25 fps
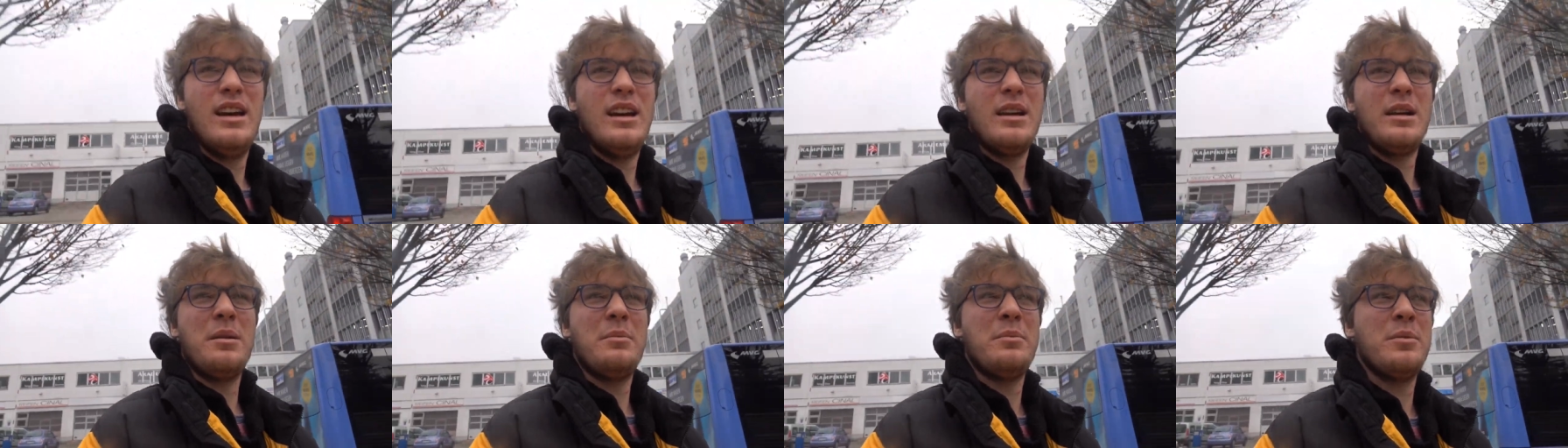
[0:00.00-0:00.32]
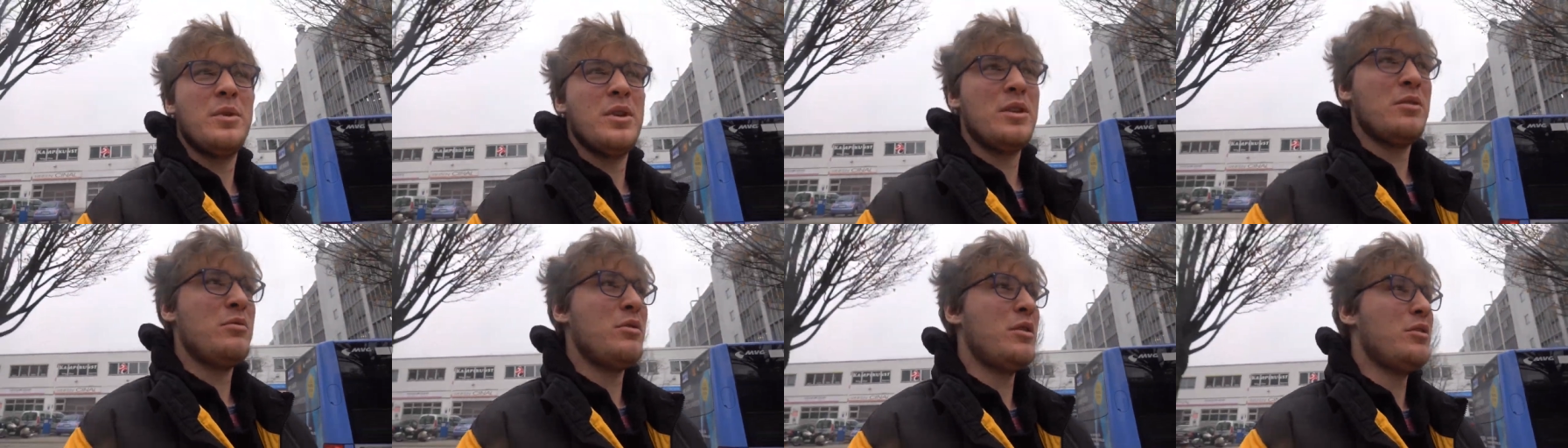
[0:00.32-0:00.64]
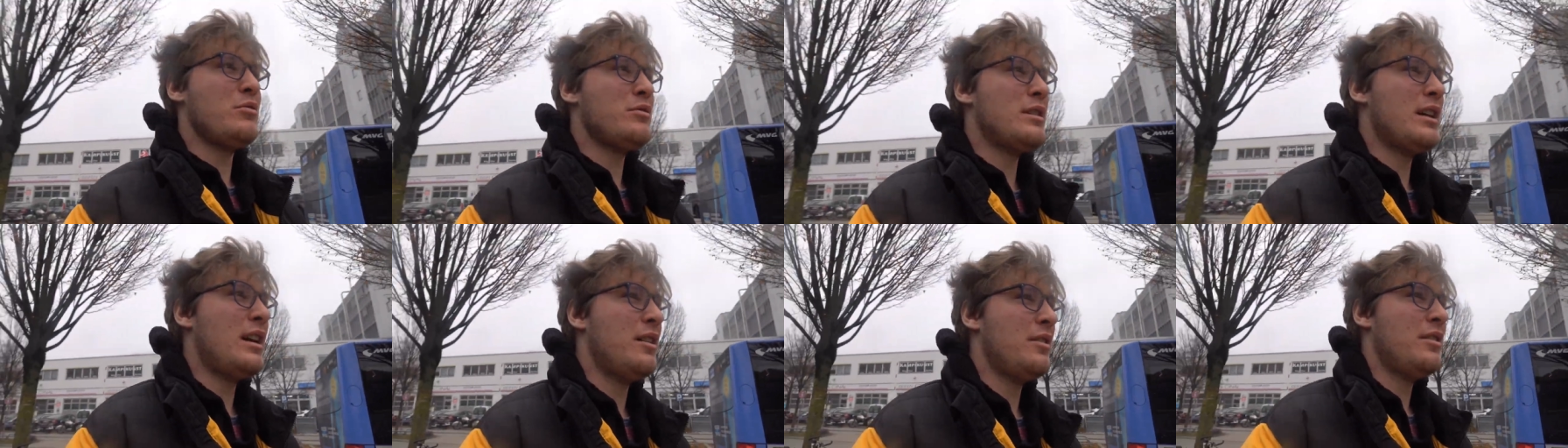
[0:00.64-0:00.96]
And I'm gonna
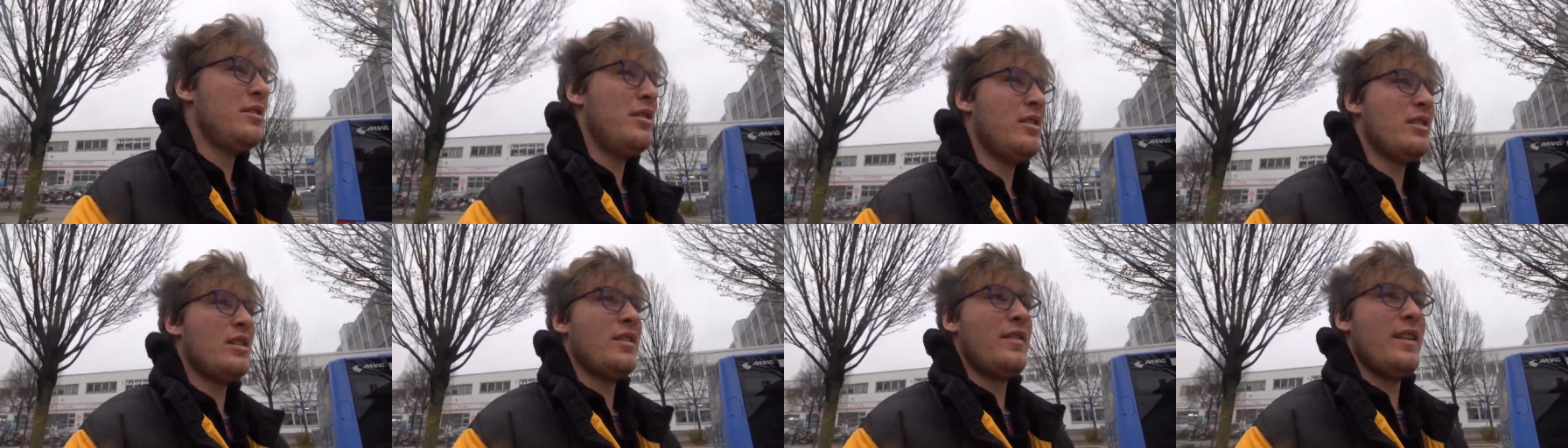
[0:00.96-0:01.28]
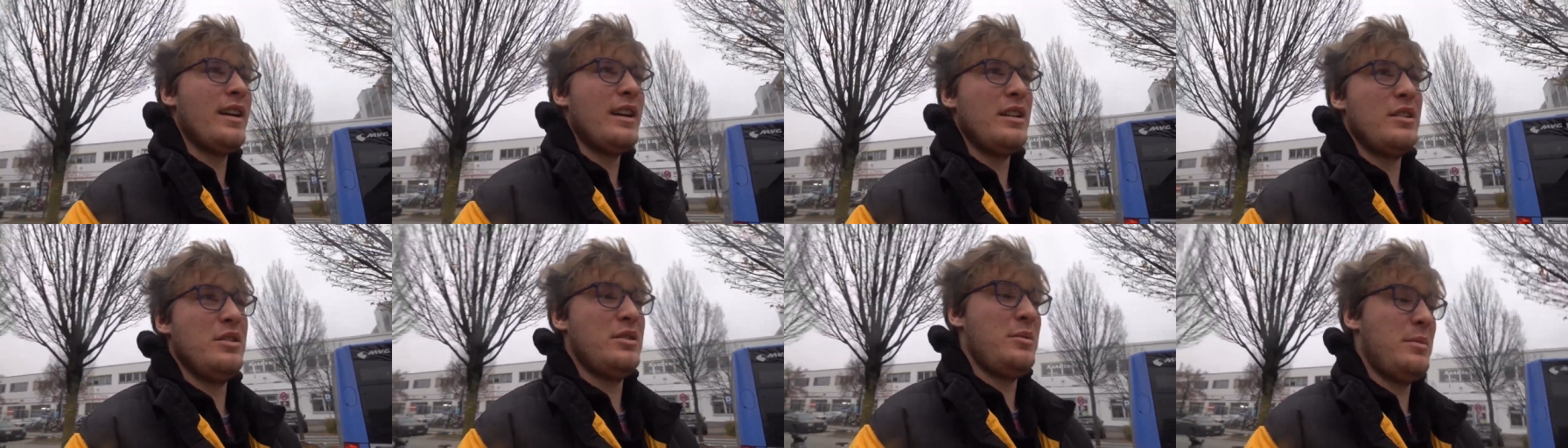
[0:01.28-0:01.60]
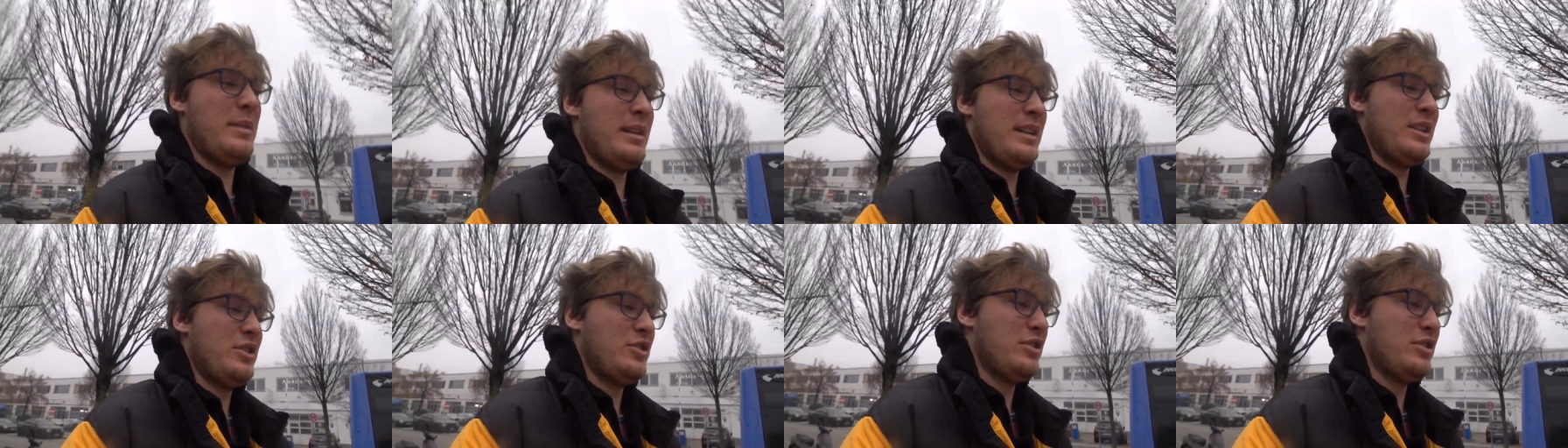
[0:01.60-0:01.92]
run around and look if I can do something